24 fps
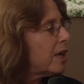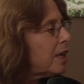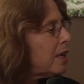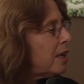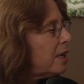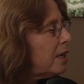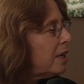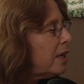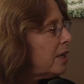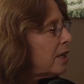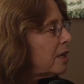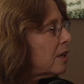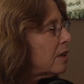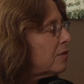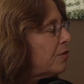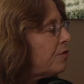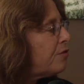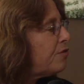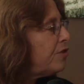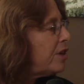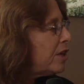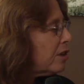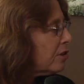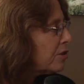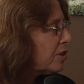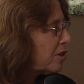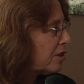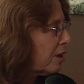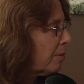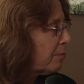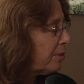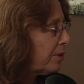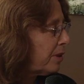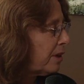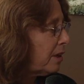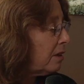he could feel
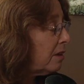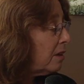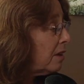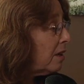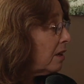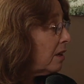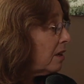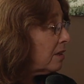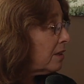something